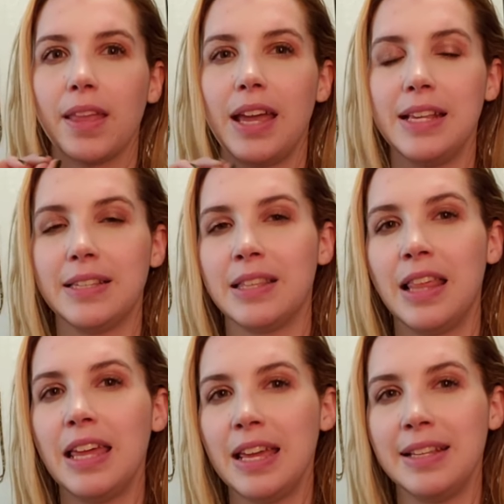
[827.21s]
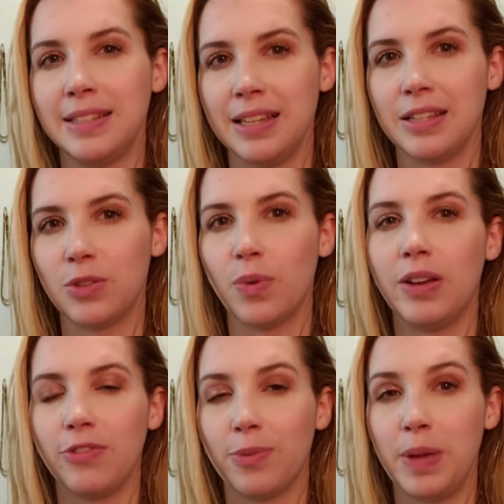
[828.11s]
is the easiest
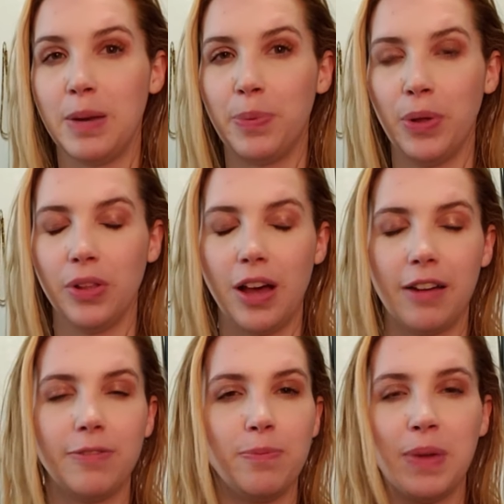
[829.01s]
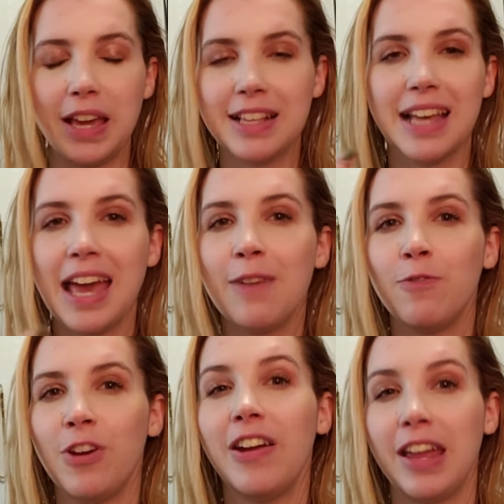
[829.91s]
one for me to pull off because I am
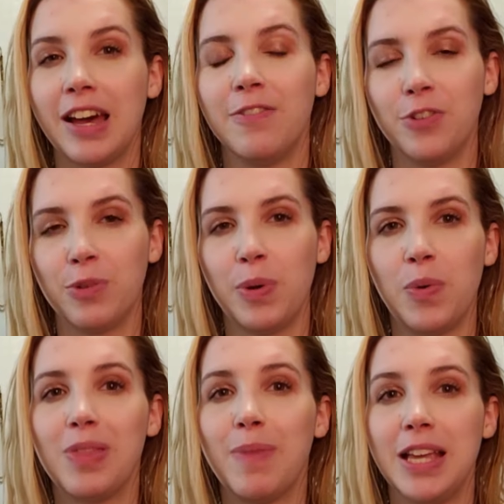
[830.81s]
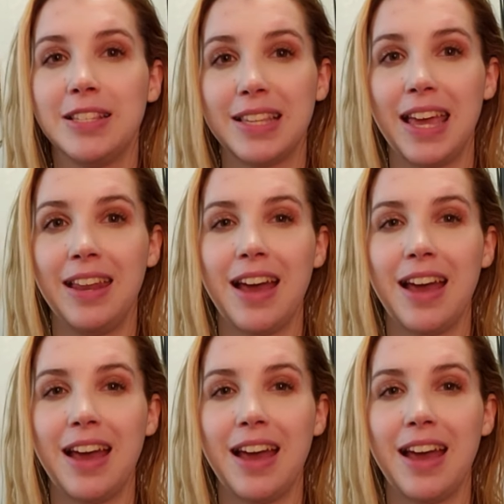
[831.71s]
very comfortable with my skin.